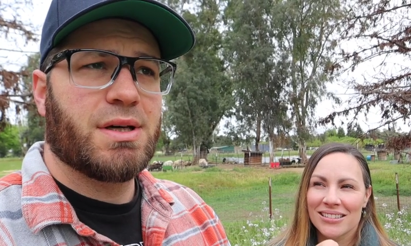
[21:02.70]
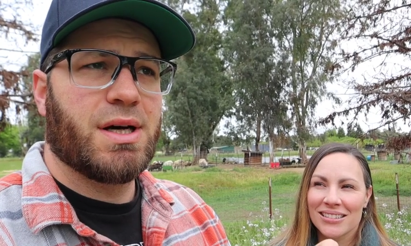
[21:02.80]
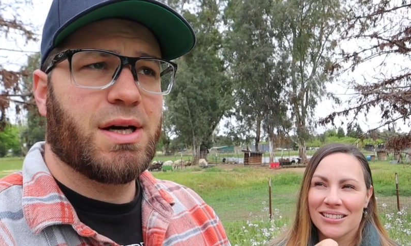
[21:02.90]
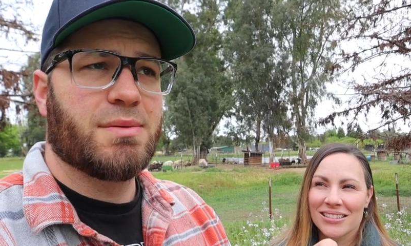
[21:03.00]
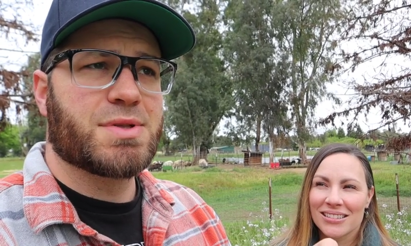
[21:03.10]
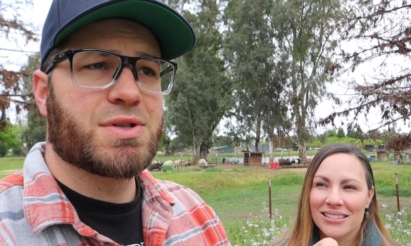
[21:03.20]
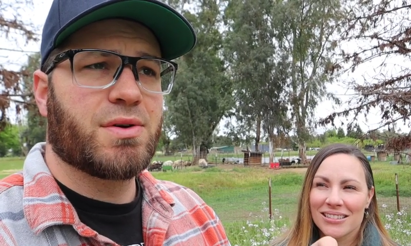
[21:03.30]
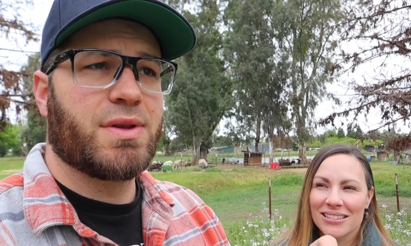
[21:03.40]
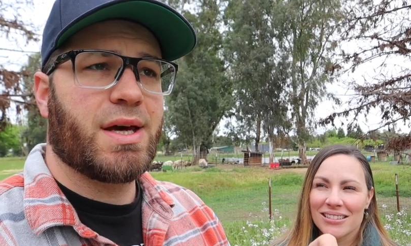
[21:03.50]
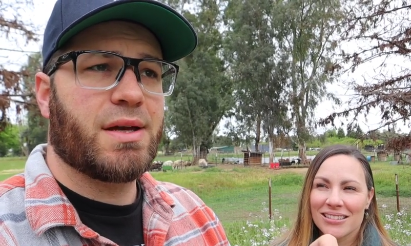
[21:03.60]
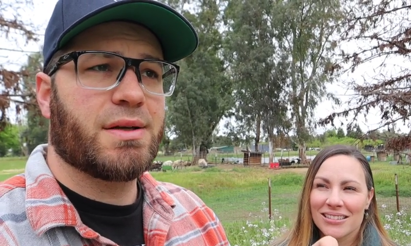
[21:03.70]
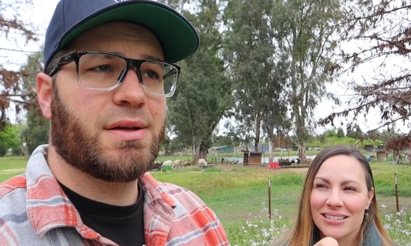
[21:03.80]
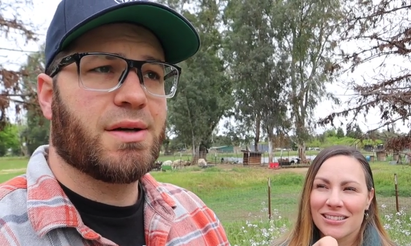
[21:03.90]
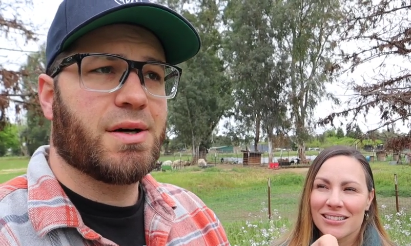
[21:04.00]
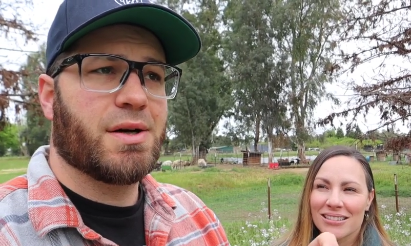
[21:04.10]
Speaker 1: um, so that
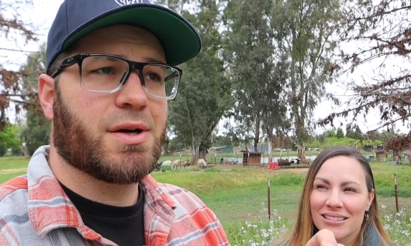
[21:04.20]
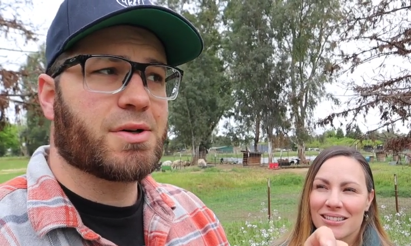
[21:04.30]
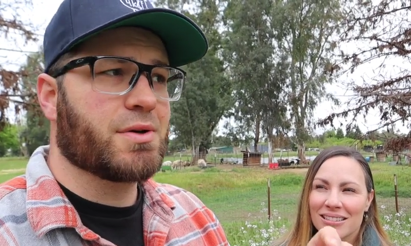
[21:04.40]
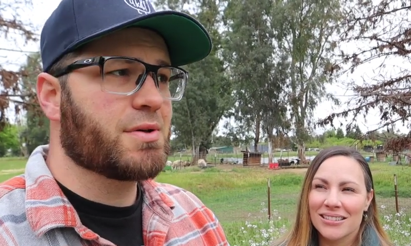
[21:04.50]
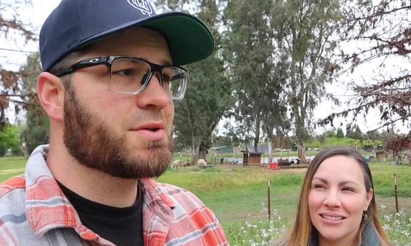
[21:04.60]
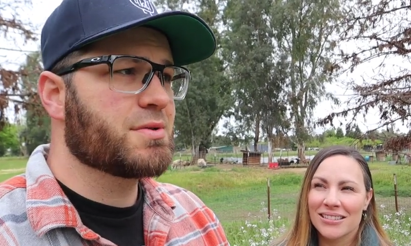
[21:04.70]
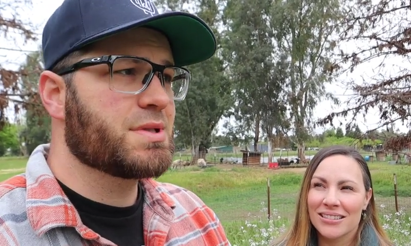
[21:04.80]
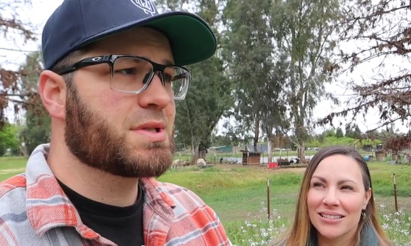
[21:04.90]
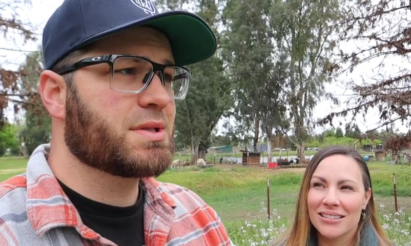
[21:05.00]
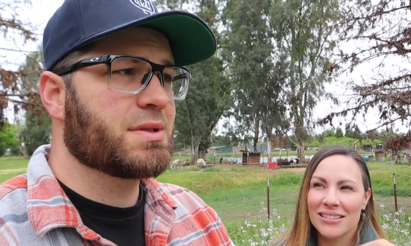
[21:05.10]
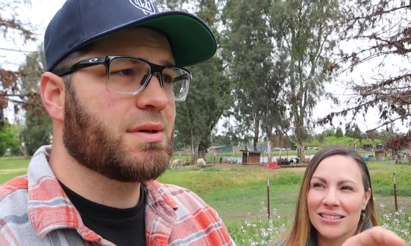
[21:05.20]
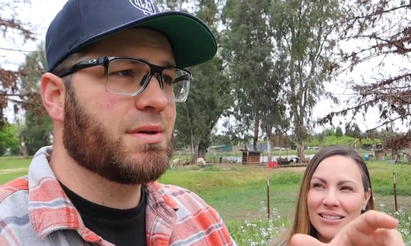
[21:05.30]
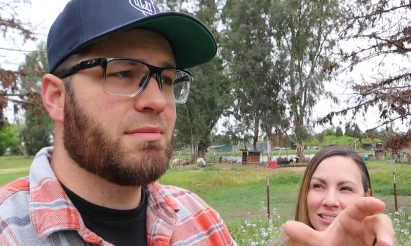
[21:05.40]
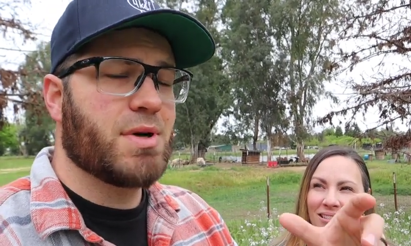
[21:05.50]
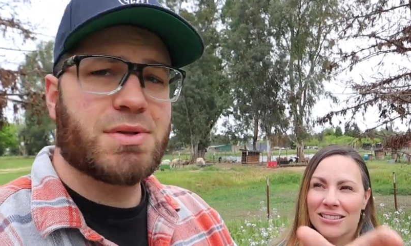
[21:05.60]
our groceries
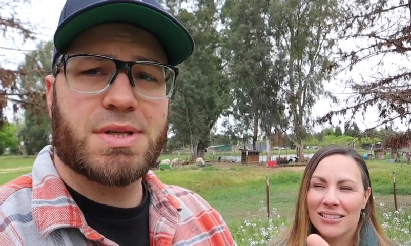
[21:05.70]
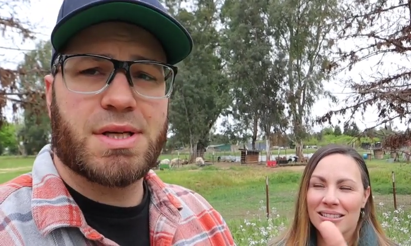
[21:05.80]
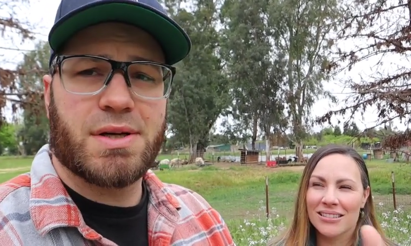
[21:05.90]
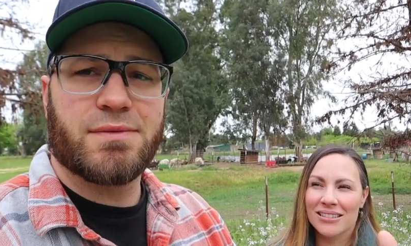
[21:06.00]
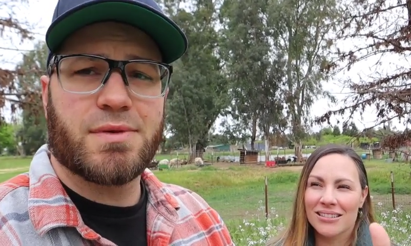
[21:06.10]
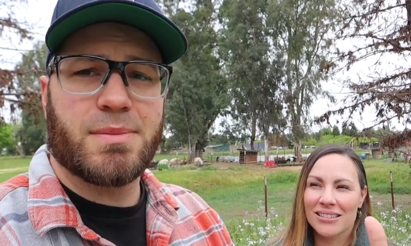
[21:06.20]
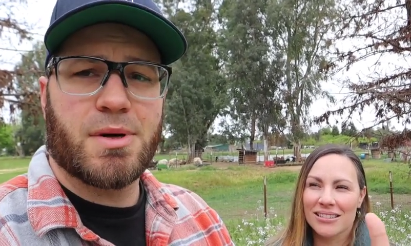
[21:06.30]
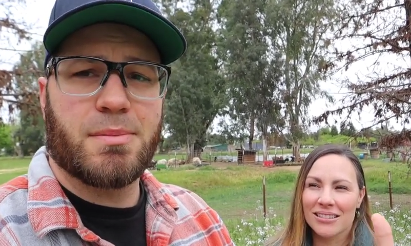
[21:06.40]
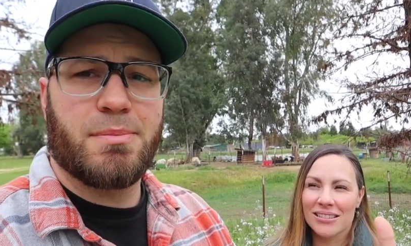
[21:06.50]
mostly come from our